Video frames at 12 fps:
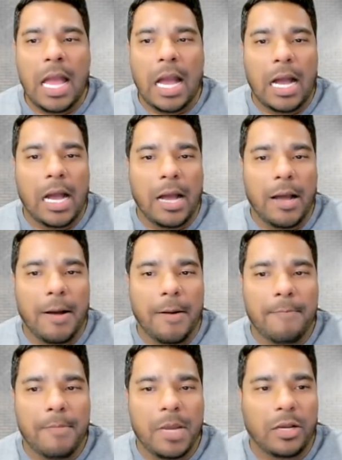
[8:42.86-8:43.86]

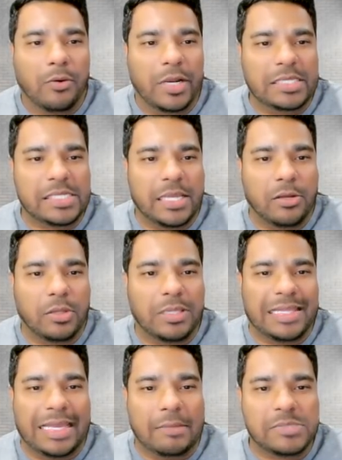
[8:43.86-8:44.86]
um, Grayscale
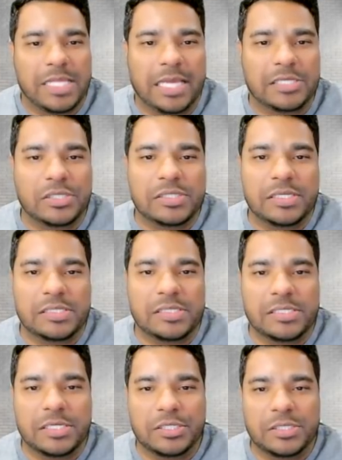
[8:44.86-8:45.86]
claims the agency's
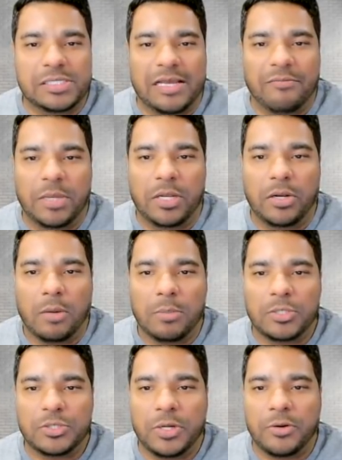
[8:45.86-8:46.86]
decisions have been
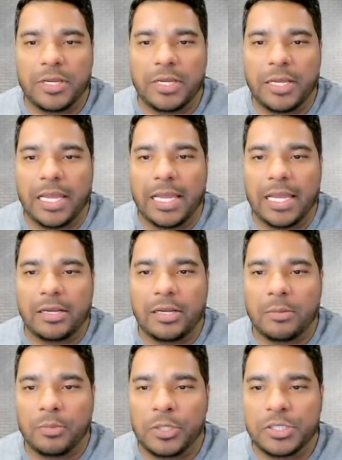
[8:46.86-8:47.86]
arbitrary and
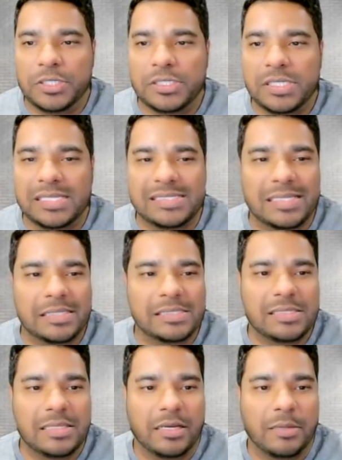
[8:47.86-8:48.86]
capricious
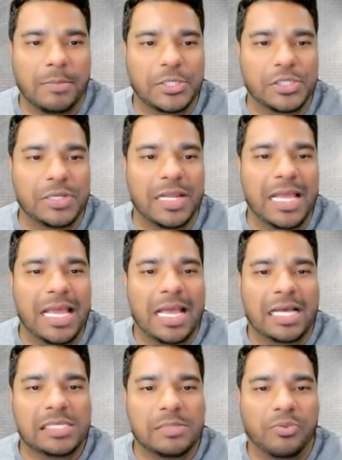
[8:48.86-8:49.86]
since the commission
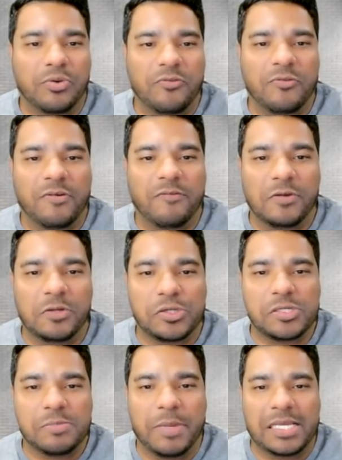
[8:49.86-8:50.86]
has approved
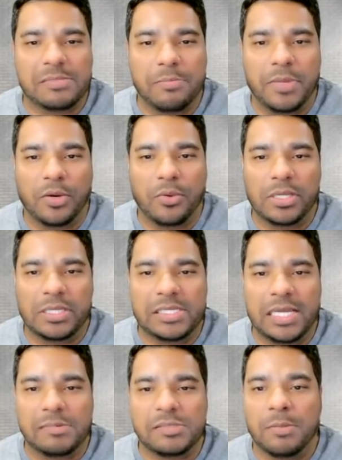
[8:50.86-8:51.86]
futures-based Bitcoin E
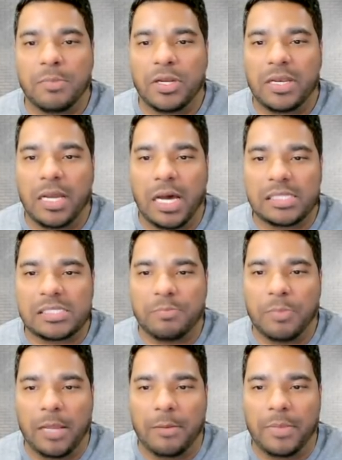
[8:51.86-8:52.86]
T Fs, but not
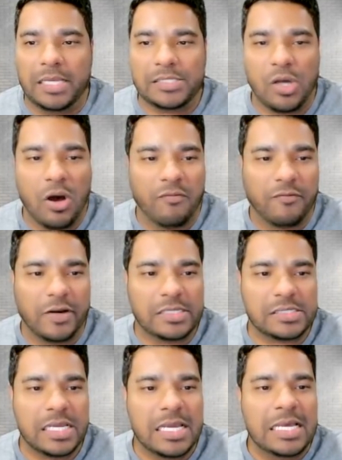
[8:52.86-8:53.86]
spot-based
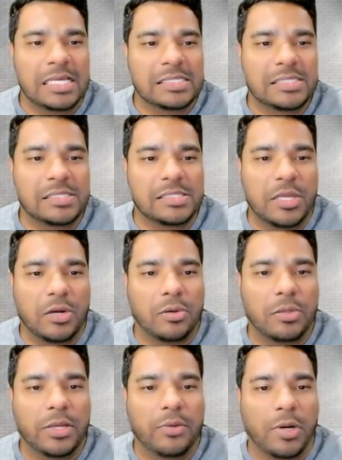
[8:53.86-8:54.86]
offerings. Since the
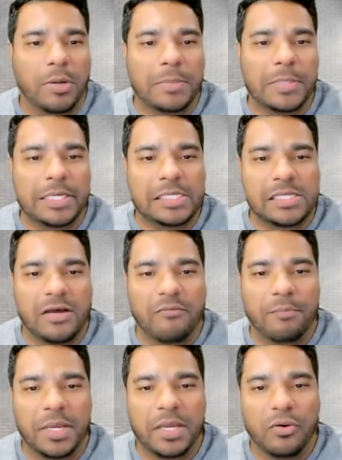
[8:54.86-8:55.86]
early rumblings
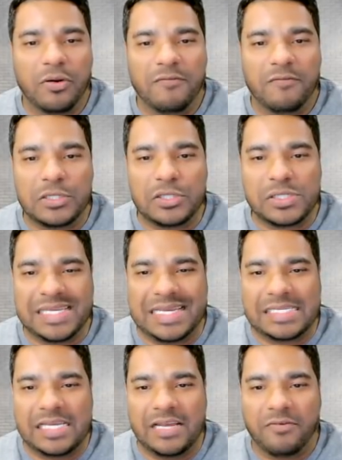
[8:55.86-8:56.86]
of Bitcoin futures E
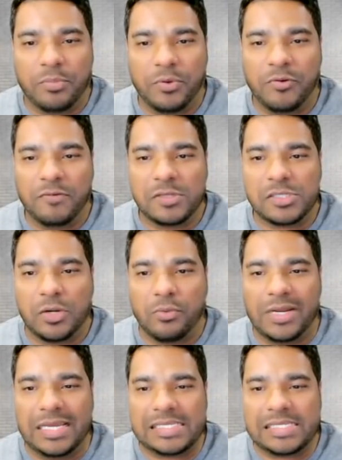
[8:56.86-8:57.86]
T F approvals,
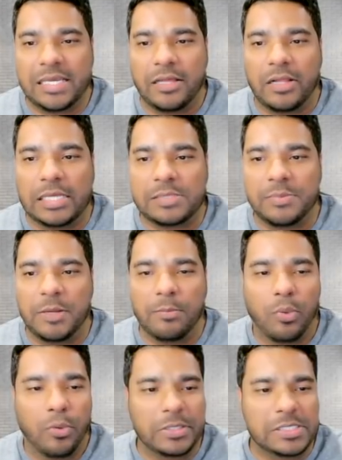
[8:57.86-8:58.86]
Grayscale has been
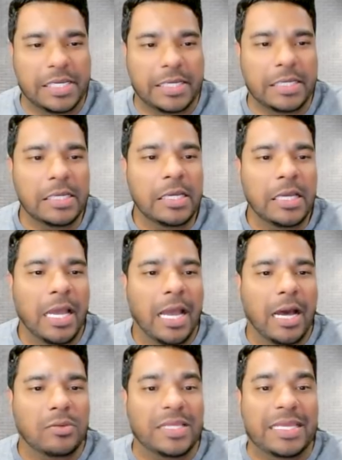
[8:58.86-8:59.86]
pointing
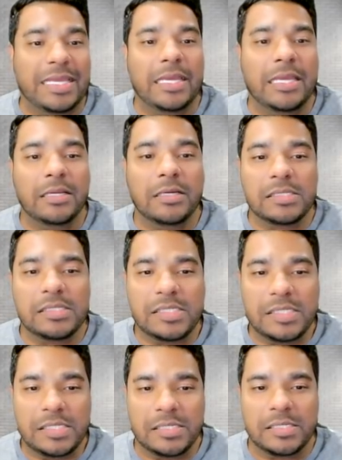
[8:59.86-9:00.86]
out the
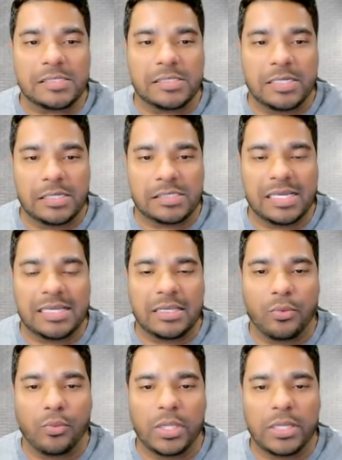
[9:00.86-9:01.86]
inconsistencies in the
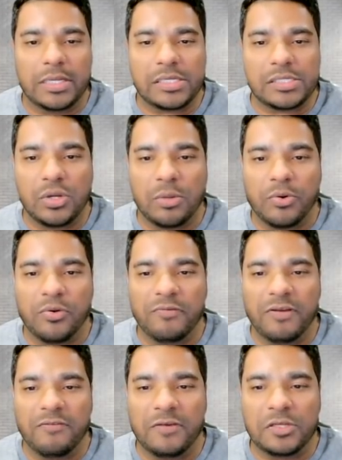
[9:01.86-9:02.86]
willingness to approve
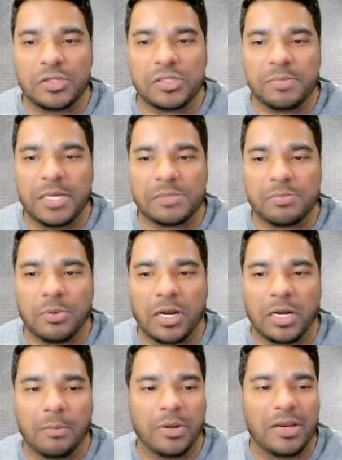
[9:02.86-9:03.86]
a futures-based
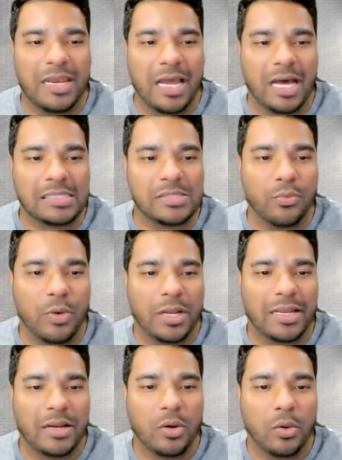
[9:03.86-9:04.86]
product, but not one
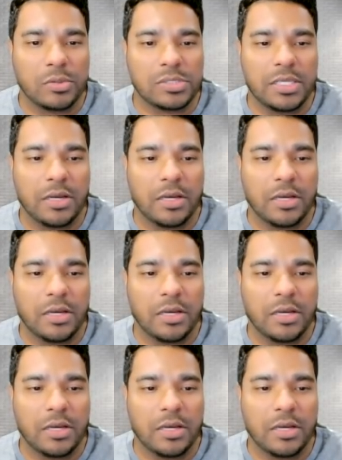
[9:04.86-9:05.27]
that holds the